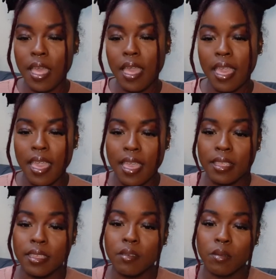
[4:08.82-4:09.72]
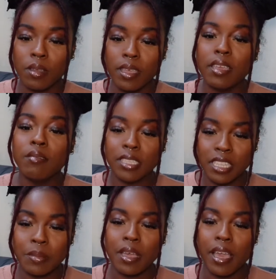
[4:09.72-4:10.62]
And it was at
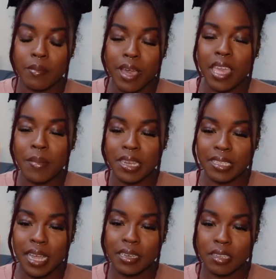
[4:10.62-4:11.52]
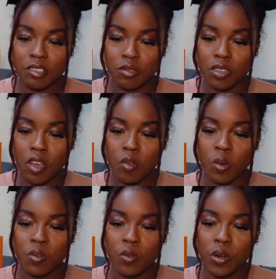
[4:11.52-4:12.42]
the Miami Design District on
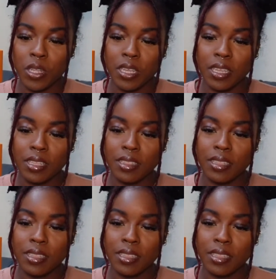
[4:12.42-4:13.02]
140th